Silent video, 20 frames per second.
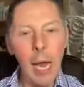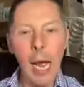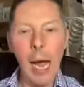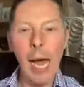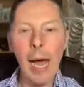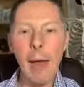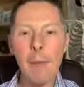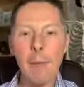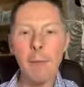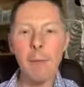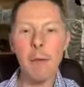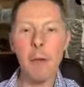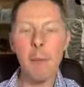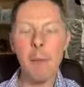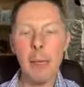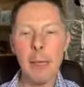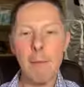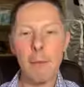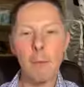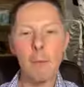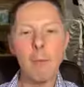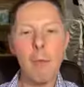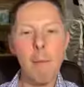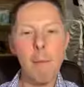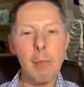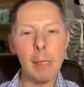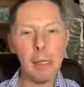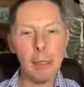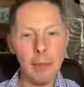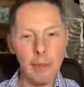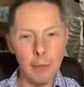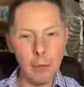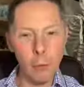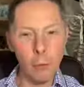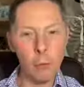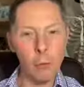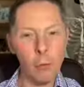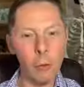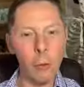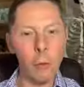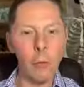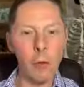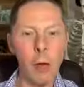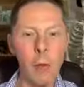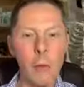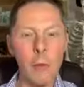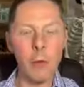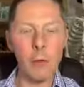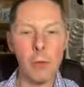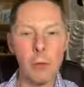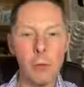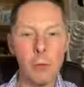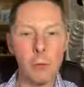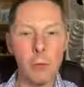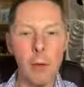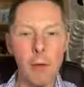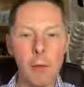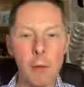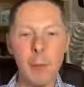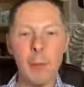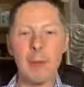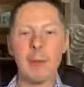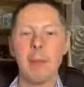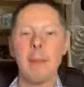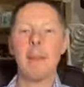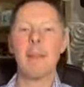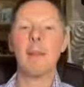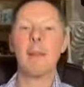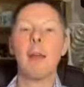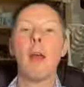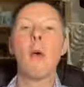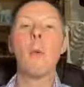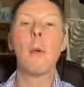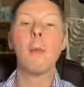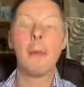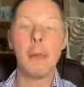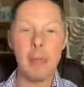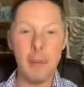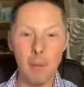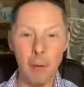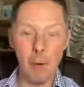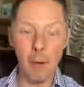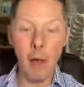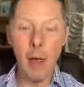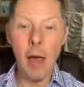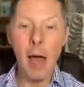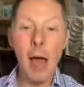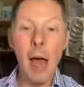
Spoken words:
And people's mobility does slow down with the cold weather. We see this a lot with people.